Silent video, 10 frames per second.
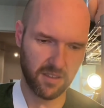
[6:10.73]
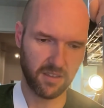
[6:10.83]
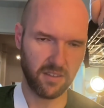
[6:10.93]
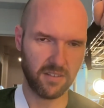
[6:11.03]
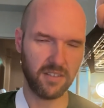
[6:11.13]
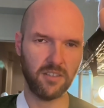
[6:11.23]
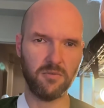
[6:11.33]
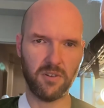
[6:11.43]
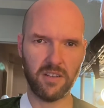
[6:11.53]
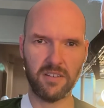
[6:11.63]
continue
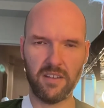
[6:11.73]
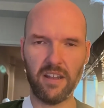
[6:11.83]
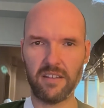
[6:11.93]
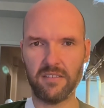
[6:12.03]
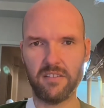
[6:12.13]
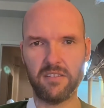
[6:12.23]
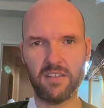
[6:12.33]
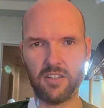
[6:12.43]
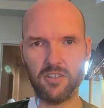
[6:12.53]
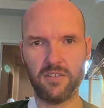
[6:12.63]
on to the next little
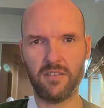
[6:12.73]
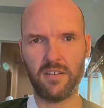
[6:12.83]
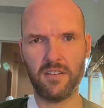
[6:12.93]
section,